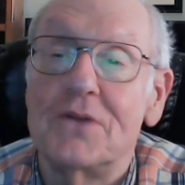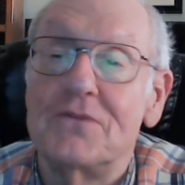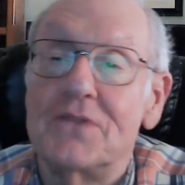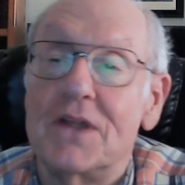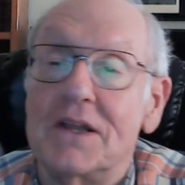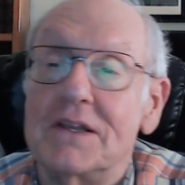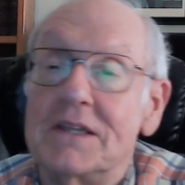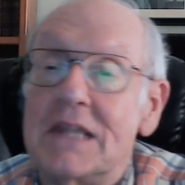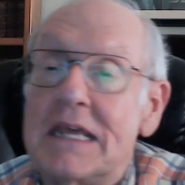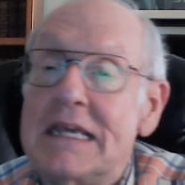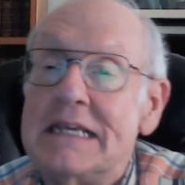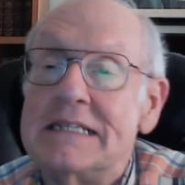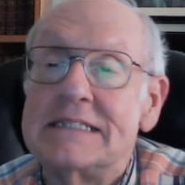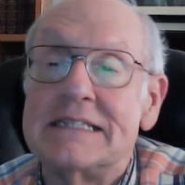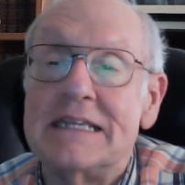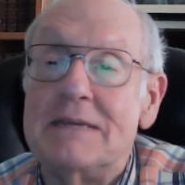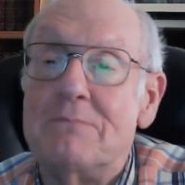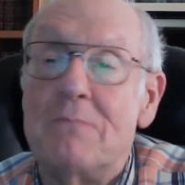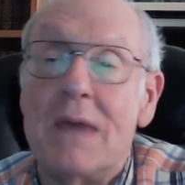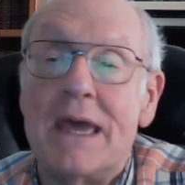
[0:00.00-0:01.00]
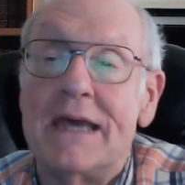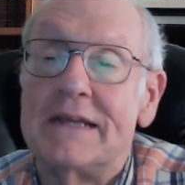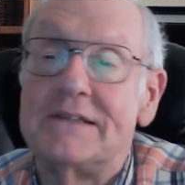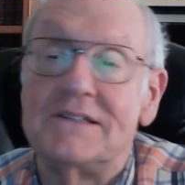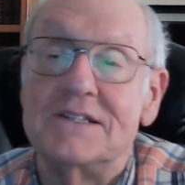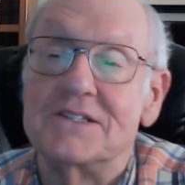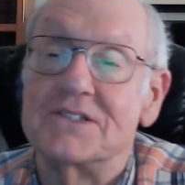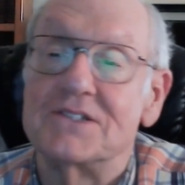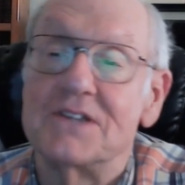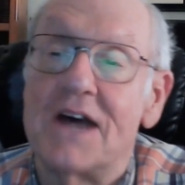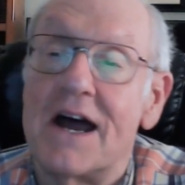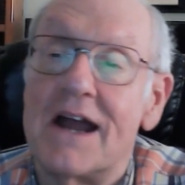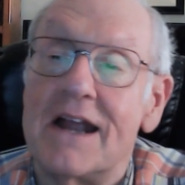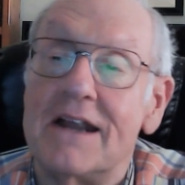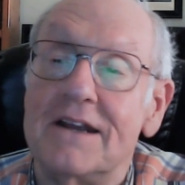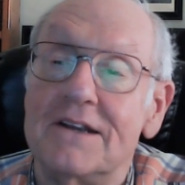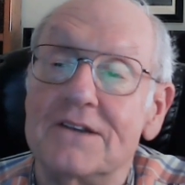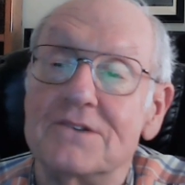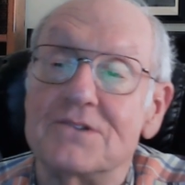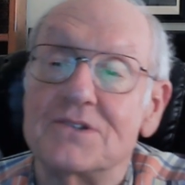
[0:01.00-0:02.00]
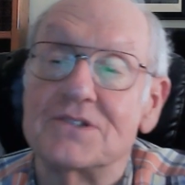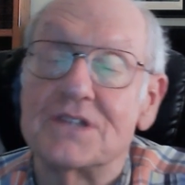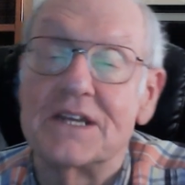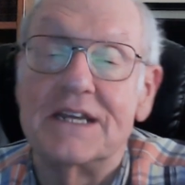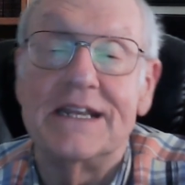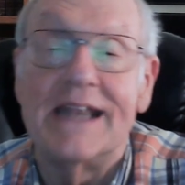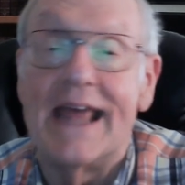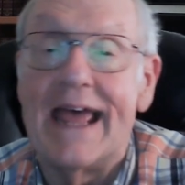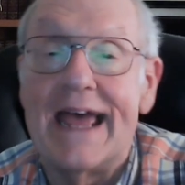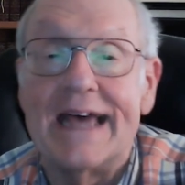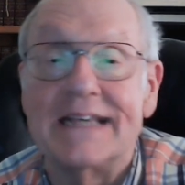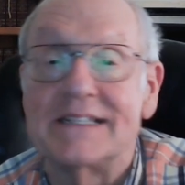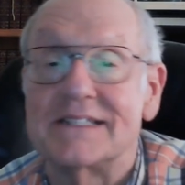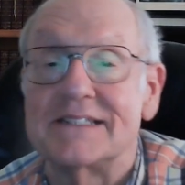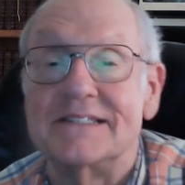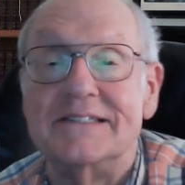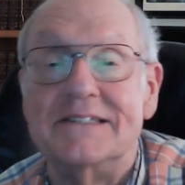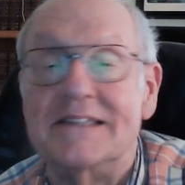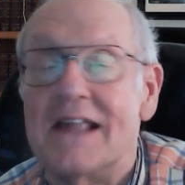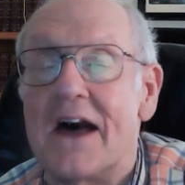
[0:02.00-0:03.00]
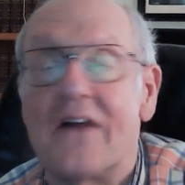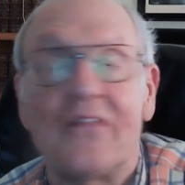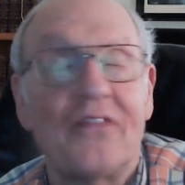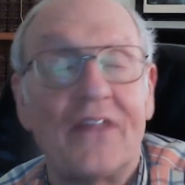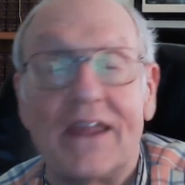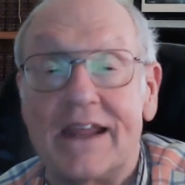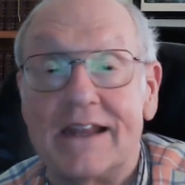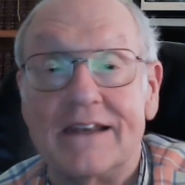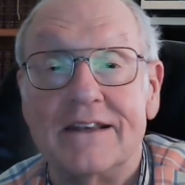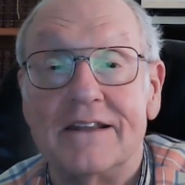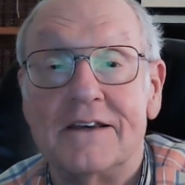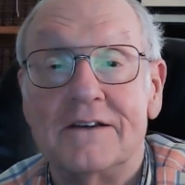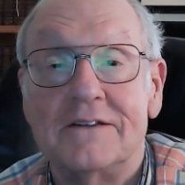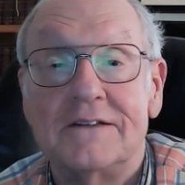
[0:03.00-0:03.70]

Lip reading: of the lazy man desires and has nothing,